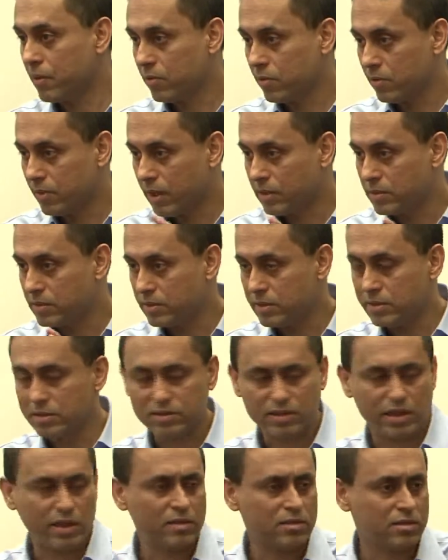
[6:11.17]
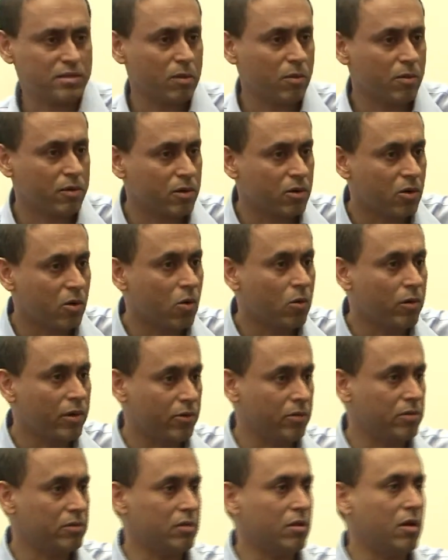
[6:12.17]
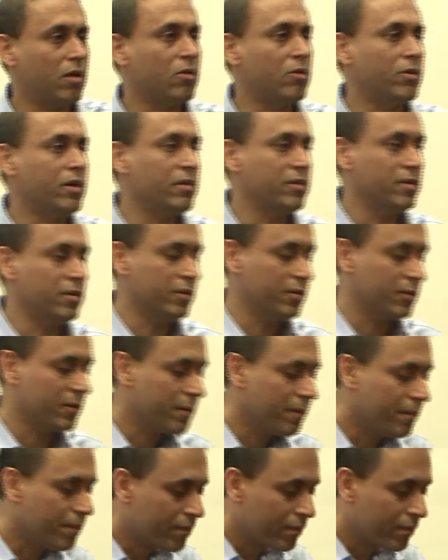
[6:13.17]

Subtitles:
So that's, in a sense, some of the core issues around research.